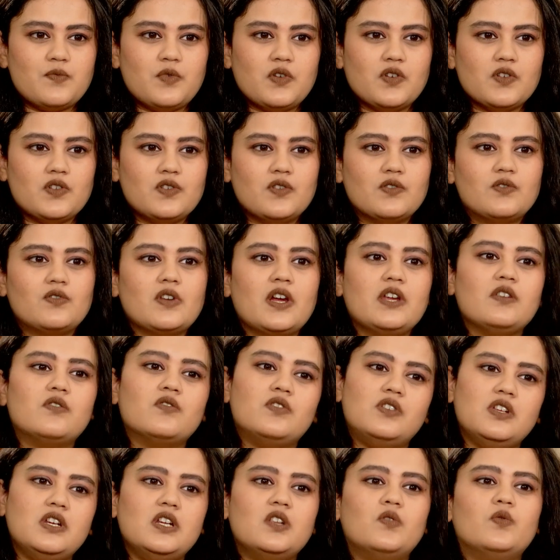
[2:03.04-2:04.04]
because you're trying to
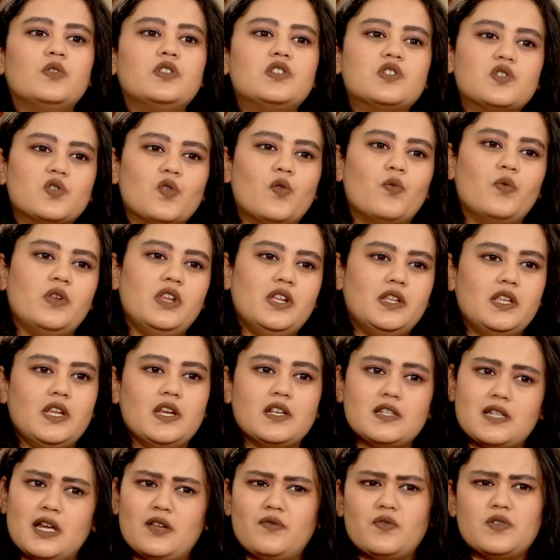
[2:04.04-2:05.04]
deal with so many
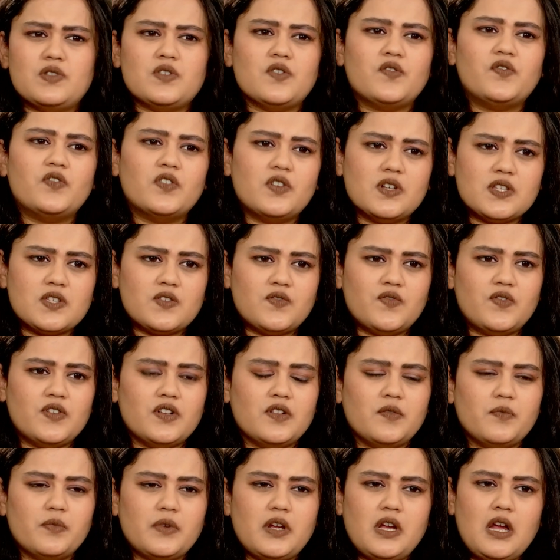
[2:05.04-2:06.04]
things. That was your first
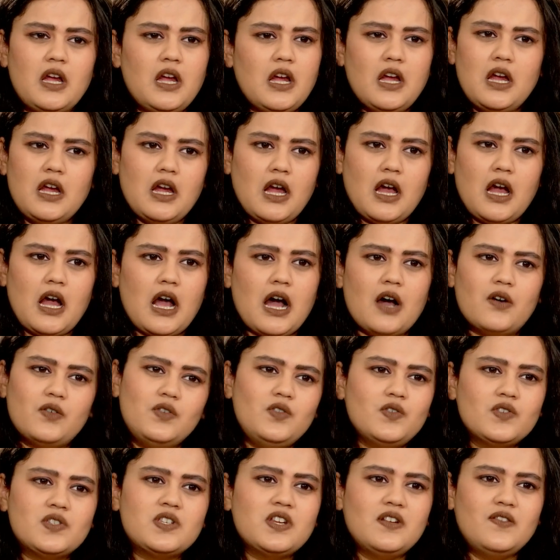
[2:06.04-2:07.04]
film. How do
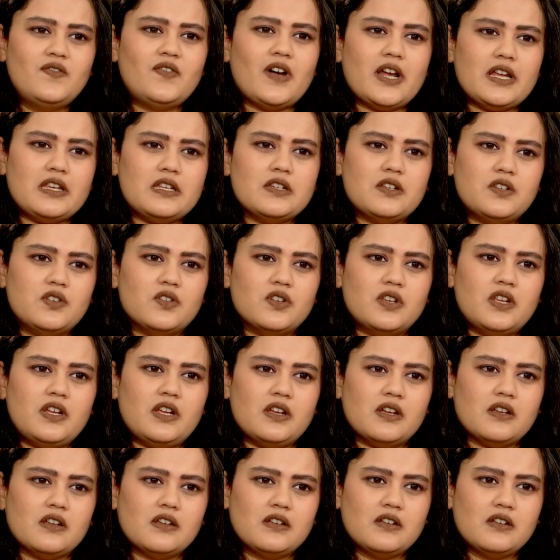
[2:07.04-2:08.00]
you still fight it today?